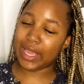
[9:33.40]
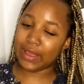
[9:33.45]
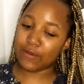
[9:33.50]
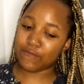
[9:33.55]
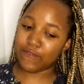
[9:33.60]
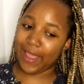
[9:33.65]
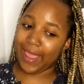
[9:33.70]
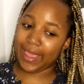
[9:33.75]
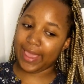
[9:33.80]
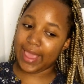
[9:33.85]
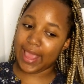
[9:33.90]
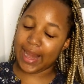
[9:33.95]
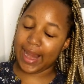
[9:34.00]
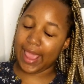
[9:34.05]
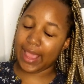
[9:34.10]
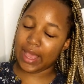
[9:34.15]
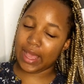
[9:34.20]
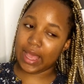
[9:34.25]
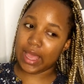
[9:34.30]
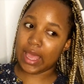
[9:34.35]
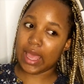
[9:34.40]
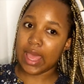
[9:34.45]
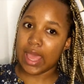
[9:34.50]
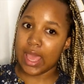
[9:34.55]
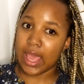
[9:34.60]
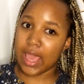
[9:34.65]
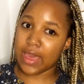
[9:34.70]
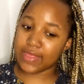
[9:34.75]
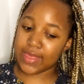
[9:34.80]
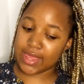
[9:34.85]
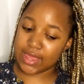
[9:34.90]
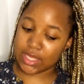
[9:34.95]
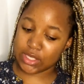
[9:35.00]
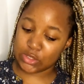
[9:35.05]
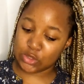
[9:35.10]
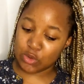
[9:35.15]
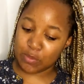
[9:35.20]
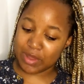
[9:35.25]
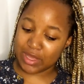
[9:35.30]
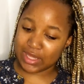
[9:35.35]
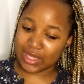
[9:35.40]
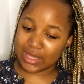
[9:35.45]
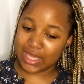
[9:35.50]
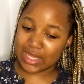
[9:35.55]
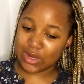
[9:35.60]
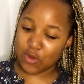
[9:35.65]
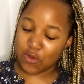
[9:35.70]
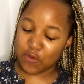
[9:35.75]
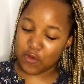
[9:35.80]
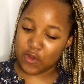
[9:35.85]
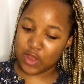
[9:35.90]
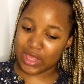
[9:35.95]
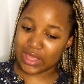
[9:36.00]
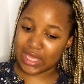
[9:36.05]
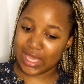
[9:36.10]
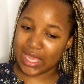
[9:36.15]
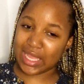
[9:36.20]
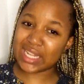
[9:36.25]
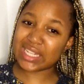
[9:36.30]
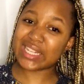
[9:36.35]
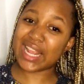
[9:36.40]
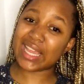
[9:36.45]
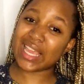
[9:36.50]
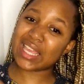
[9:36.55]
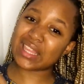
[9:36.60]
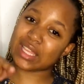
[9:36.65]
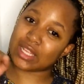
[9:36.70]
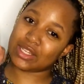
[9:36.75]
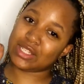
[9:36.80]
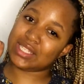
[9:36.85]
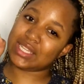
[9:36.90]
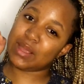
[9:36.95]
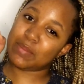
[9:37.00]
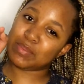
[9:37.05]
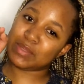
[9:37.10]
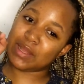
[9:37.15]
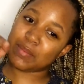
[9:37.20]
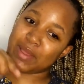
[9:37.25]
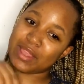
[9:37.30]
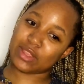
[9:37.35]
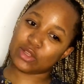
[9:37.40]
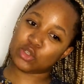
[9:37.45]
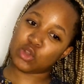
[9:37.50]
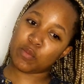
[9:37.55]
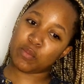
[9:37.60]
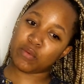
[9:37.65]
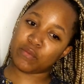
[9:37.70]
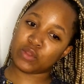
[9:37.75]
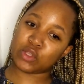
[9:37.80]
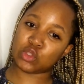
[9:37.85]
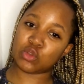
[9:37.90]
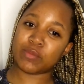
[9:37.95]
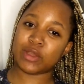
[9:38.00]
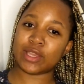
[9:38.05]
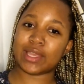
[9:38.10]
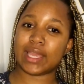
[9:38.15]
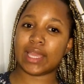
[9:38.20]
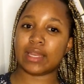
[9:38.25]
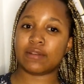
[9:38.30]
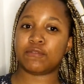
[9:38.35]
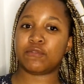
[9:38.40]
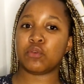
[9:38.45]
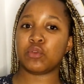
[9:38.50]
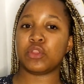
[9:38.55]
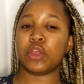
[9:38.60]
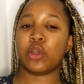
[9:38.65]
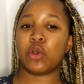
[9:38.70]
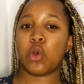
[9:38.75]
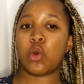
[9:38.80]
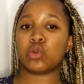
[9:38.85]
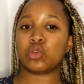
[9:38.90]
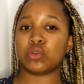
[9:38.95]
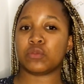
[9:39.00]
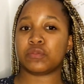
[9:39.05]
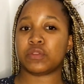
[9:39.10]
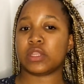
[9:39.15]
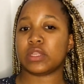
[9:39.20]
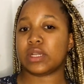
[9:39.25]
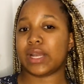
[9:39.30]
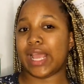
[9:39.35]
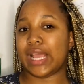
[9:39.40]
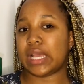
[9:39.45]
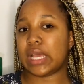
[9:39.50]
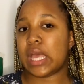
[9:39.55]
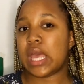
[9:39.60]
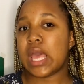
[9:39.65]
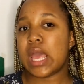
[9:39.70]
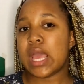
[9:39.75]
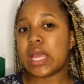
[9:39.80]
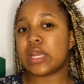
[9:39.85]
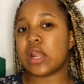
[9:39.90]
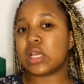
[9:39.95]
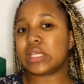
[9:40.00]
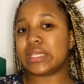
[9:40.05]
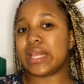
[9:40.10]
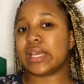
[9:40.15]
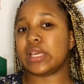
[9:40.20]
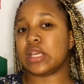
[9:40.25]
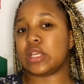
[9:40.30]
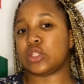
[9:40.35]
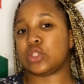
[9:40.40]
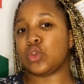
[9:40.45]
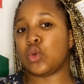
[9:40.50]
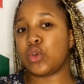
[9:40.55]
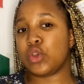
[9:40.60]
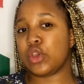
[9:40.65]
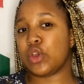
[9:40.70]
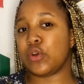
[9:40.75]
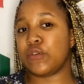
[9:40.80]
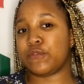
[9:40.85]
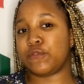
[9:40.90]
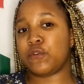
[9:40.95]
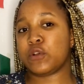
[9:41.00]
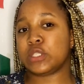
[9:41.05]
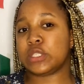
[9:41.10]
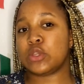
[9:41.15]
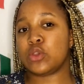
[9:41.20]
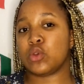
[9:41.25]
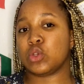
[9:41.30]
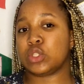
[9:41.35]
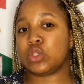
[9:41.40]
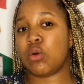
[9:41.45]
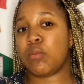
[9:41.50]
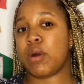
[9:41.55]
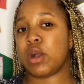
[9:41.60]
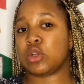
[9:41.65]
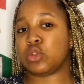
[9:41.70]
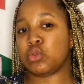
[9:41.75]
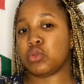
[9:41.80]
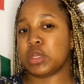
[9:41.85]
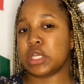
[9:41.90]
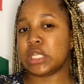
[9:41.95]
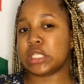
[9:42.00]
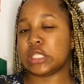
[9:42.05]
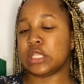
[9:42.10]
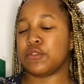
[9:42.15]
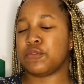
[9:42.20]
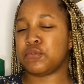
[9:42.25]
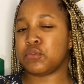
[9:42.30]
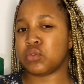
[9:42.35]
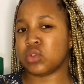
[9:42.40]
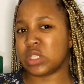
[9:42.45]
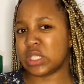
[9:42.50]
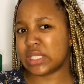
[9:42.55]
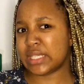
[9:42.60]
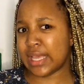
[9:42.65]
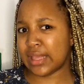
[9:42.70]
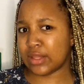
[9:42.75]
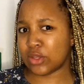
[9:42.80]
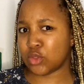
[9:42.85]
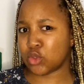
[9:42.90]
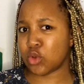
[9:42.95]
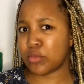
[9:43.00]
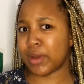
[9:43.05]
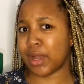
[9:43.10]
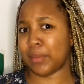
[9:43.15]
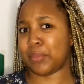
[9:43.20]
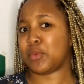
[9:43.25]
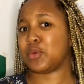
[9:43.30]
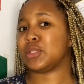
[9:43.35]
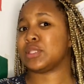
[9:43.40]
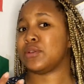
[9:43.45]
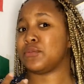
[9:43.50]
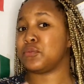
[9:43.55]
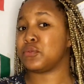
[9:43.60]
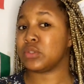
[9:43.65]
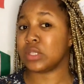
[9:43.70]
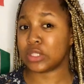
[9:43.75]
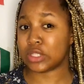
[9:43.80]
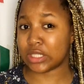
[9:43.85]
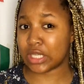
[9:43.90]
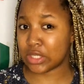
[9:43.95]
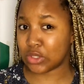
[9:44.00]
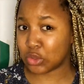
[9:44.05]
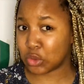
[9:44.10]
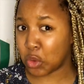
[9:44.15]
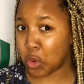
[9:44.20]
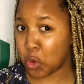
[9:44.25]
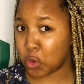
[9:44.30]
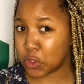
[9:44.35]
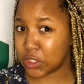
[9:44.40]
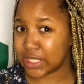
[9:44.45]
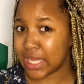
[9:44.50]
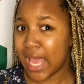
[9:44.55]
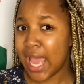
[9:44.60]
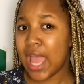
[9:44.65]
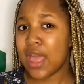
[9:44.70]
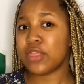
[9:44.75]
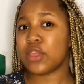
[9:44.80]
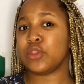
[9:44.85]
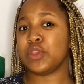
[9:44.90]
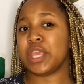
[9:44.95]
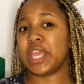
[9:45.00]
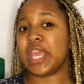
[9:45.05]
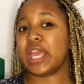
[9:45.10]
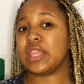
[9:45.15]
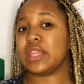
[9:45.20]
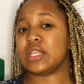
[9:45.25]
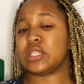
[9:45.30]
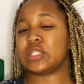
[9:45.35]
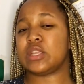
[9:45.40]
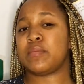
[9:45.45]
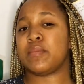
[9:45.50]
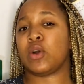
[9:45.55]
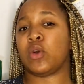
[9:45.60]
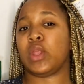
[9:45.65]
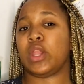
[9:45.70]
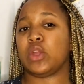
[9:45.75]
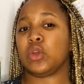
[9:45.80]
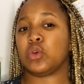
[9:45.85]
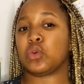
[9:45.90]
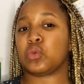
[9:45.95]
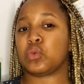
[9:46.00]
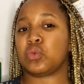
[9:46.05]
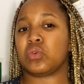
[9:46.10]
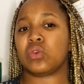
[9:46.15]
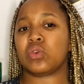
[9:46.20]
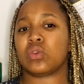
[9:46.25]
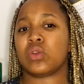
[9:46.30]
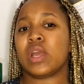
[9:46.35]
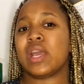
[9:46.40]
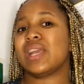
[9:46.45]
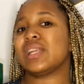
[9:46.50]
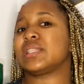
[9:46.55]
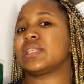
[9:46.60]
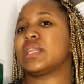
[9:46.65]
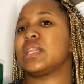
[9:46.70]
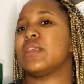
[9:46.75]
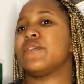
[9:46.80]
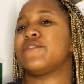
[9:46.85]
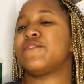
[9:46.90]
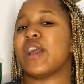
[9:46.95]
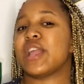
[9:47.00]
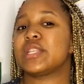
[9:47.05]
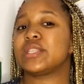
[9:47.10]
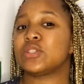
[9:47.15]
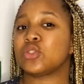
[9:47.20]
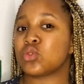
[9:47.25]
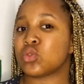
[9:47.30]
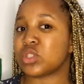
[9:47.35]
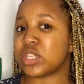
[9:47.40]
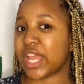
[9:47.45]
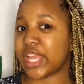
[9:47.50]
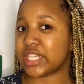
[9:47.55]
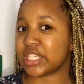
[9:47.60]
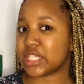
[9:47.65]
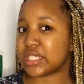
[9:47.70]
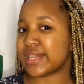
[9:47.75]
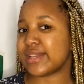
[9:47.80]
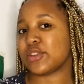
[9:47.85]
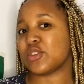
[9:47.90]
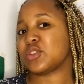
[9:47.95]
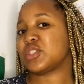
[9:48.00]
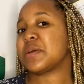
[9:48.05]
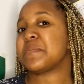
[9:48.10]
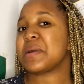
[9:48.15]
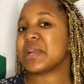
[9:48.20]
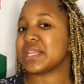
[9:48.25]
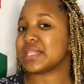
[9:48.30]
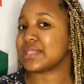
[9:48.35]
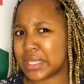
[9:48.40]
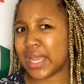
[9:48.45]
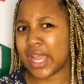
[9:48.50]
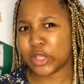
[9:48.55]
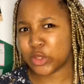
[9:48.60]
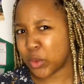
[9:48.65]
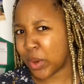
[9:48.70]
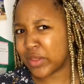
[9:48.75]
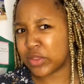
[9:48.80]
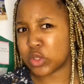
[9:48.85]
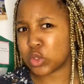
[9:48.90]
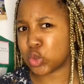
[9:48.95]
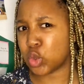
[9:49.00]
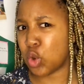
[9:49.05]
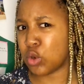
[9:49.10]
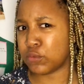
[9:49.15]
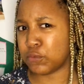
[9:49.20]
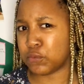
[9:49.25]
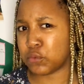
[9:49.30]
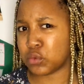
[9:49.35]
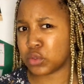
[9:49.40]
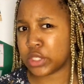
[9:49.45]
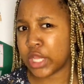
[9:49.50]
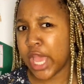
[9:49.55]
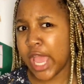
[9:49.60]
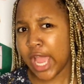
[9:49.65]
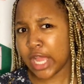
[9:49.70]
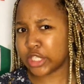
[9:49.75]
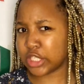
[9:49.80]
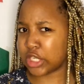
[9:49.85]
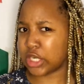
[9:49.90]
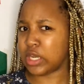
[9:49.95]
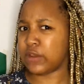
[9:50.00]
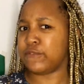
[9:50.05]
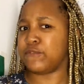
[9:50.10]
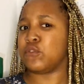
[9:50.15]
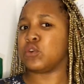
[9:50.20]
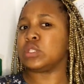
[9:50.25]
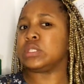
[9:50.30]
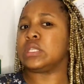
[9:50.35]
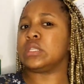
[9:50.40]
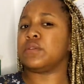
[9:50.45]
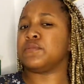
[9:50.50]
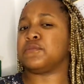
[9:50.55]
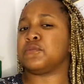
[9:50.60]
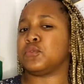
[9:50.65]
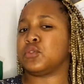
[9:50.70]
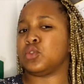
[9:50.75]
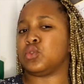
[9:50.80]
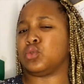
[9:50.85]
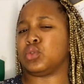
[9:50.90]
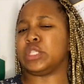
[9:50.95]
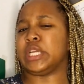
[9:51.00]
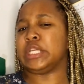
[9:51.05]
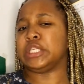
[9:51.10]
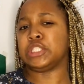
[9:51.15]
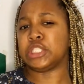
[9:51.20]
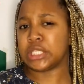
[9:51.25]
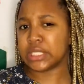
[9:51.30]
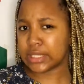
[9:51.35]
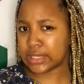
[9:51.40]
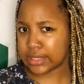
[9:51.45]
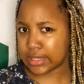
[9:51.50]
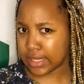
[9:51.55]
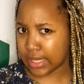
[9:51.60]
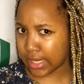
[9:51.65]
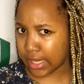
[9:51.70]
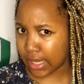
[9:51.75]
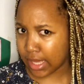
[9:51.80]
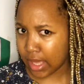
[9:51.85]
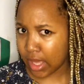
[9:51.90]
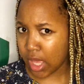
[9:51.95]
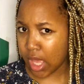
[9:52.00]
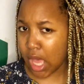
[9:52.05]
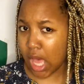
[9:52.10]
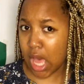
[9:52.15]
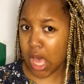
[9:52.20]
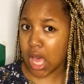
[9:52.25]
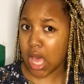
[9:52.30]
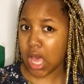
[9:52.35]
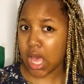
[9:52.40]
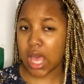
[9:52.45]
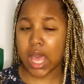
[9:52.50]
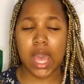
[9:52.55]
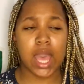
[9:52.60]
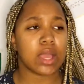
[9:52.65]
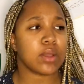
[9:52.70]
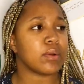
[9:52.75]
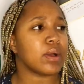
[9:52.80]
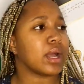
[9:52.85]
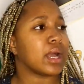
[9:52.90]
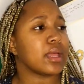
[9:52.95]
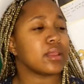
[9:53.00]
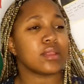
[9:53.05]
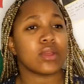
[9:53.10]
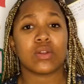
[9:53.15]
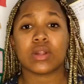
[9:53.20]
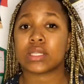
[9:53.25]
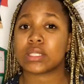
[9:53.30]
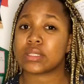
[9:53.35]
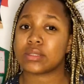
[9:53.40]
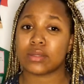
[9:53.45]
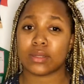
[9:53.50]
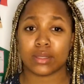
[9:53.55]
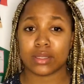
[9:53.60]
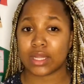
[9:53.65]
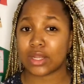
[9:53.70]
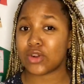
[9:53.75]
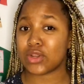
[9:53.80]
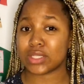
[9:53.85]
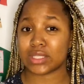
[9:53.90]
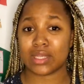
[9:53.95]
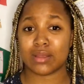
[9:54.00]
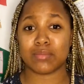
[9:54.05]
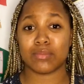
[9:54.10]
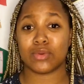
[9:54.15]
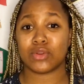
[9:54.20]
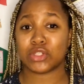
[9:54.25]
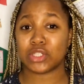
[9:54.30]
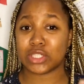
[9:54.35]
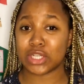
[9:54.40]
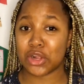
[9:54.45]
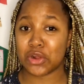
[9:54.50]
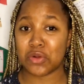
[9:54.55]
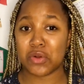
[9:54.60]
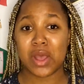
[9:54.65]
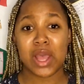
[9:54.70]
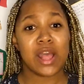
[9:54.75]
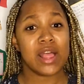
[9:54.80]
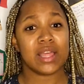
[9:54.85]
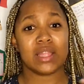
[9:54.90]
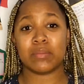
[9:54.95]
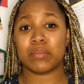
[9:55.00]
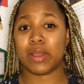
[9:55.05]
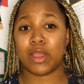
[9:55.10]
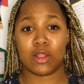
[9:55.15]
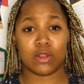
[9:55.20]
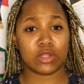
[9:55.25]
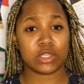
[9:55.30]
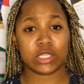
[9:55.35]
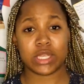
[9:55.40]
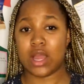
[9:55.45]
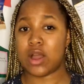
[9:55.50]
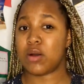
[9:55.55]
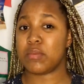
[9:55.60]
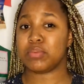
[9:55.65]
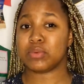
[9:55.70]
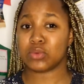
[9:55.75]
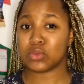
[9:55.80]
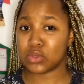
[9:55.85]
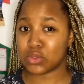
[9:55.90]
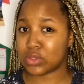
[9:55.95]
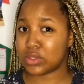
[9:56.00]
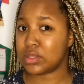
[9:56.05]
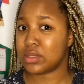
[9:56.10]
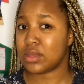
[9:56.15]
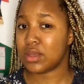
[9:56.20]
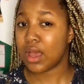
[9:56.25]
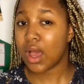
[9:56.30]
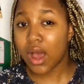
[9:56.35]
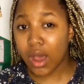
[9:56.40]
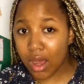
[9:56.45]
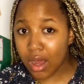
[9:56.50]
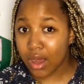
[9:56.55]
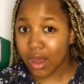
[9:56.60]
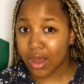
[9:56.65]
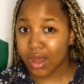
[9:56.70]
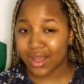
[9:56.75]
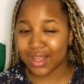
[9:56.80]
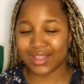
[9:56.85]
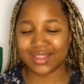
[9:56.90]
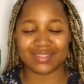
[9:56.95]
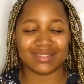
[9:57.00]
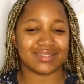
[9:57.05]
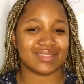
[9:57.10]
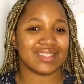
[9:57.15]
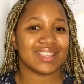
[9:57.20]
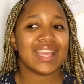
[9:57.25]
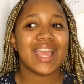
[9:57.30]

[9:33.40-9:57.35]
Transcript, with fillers: every ah. here, like and then the stomach and then oh the, it's like at the tip tip at the top of the stomach you can feel the cold of the like now it's like as though you're forcing your stomach to hit the food inside the stomach because the food is just cold then you hear the stomach going grum grum it's really fighting to digest and your stomach is saying i don't want this cold food and you're really forcing the food to digest there ah, I Wakan. That was that was emotional and biological abuse. Oh. Hmm.